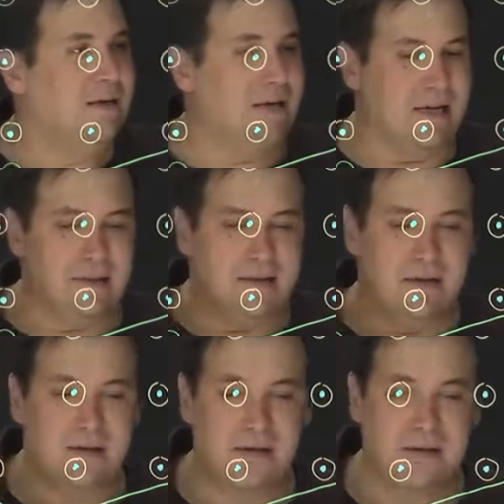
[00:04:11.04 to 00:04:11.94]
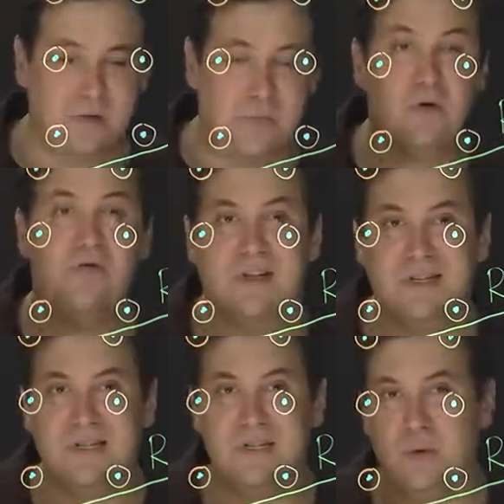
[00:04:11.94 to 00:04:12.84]
And to prove
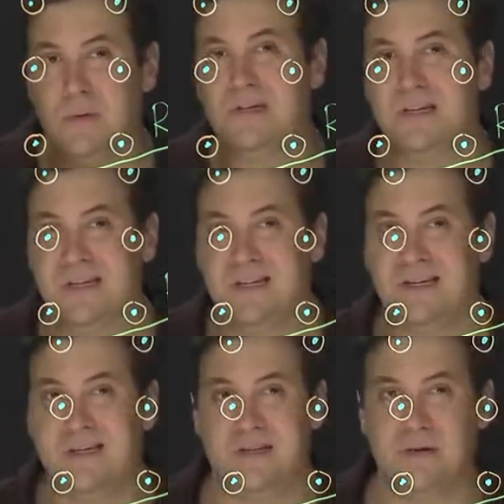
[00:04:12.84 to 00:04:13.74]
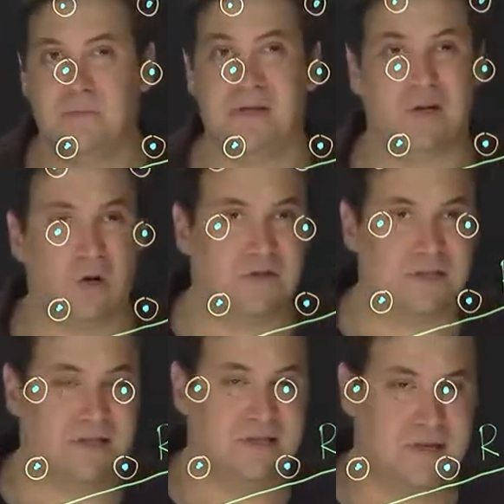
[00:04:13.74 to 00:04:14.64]
this, we will need
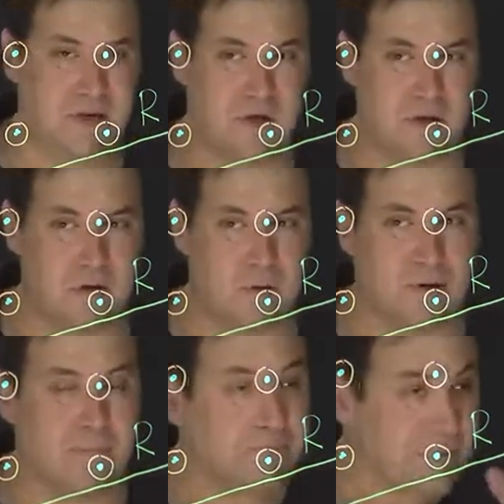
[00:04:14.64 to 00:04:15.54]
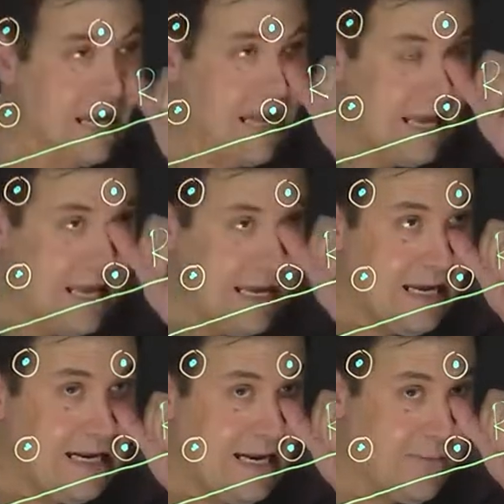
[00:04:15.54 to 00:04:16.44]
Minkowski's theorem.
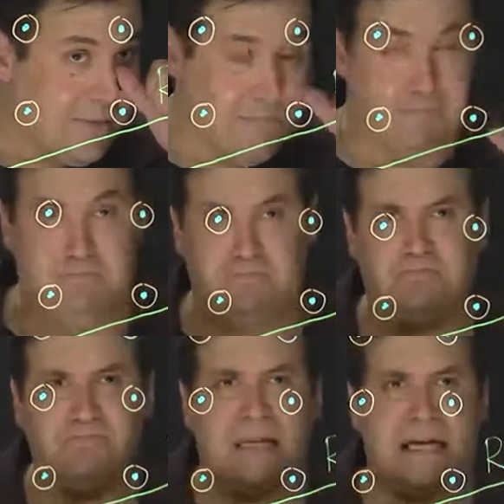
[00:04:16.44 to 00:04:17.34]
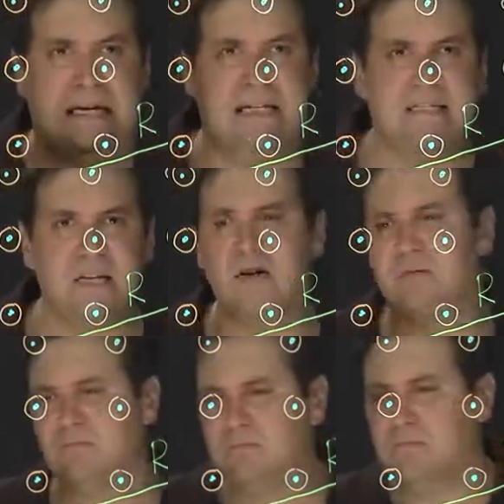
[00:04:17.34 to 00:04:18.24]
Namely,
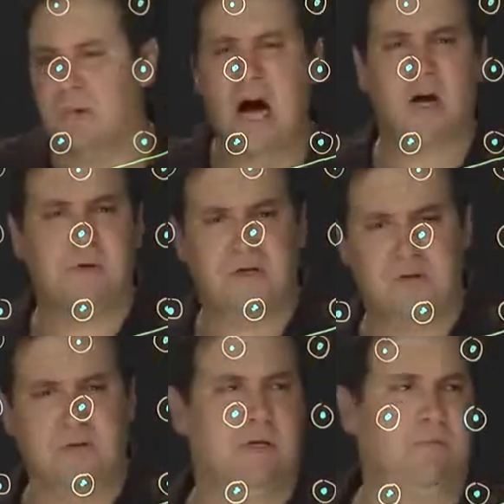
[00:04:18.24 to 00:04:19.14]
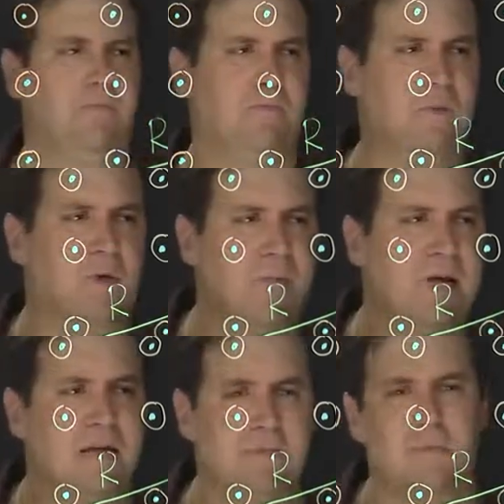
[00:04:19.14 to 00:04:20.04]
consider arbitrary
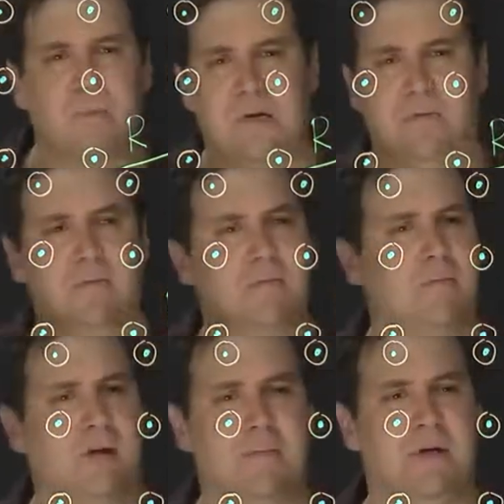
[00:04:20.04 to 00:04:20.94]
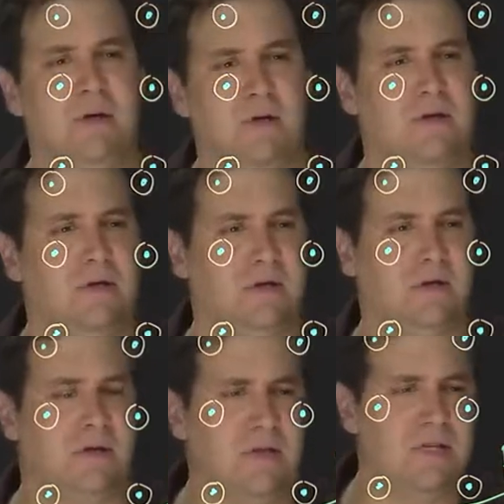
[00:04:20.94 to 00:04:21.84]
ray. Well, maybe not
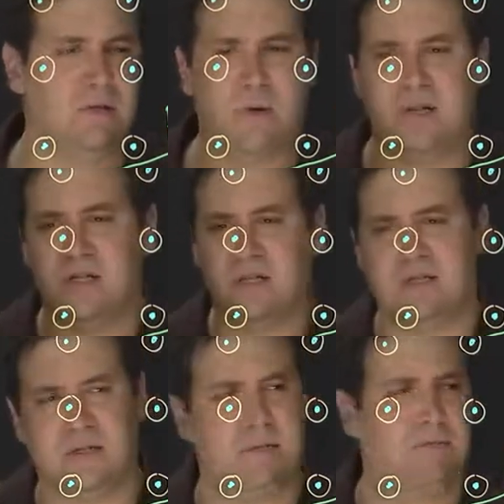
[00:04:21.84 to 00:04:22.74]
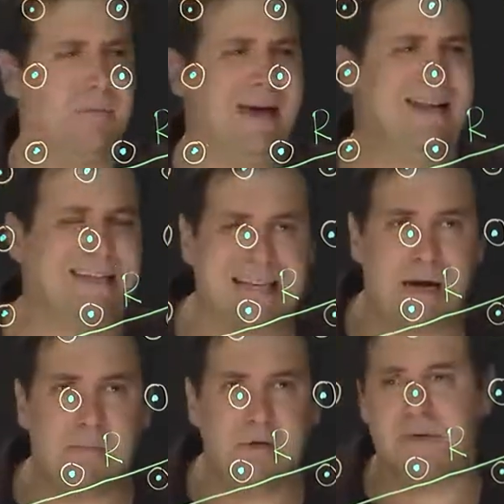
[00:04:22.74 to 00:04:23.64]
this one. This is a bad
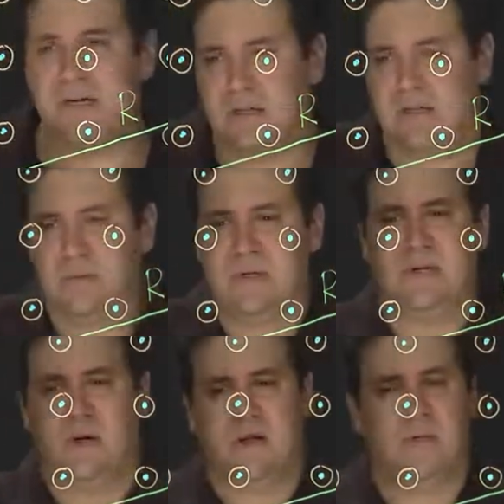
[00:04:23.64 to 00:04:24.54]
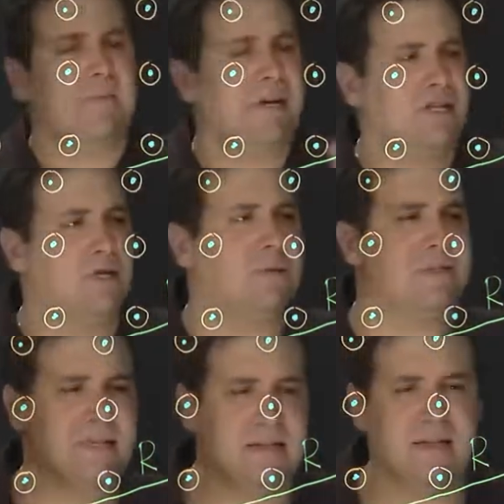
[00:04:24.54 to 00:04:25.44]
example because on the picture we
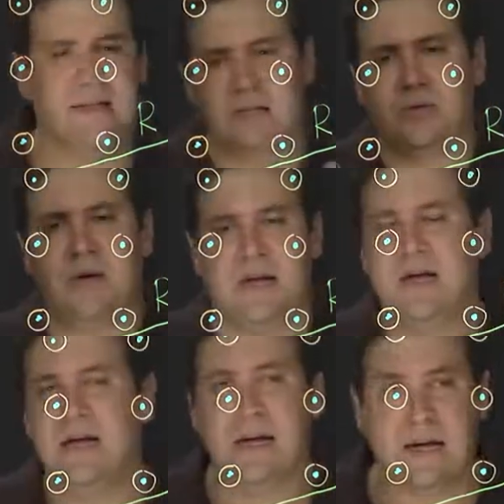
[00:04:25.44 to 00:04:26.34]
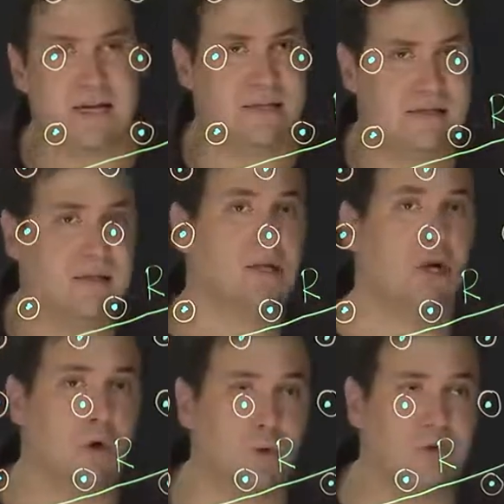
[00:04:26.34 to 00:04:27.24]
see that this ray hits
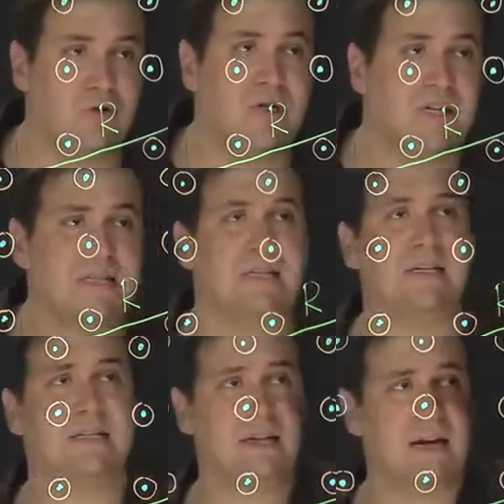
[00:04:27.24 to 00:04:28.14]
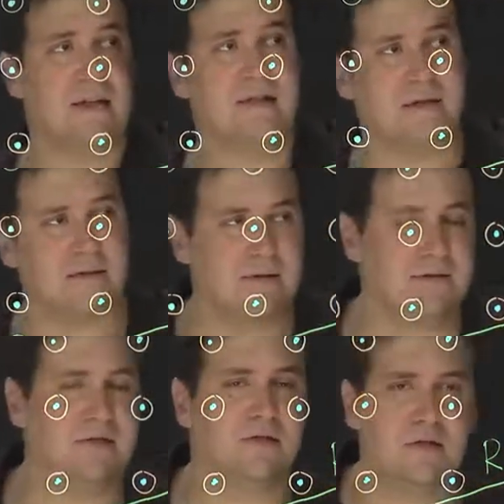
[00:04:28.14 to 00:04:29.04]
no trees inside
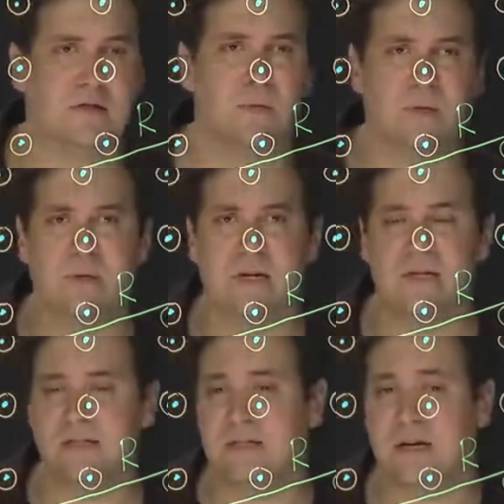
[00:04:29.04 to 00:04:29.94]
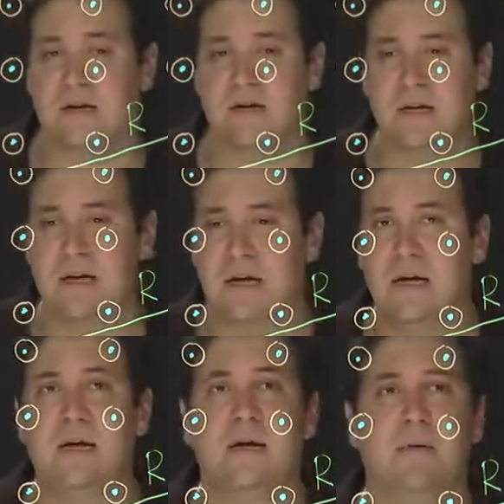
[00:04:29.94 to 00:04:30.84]
the circle with radius r.
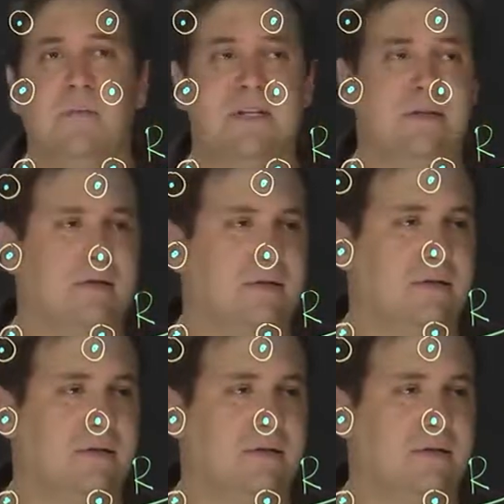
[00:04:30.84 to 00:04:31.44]
But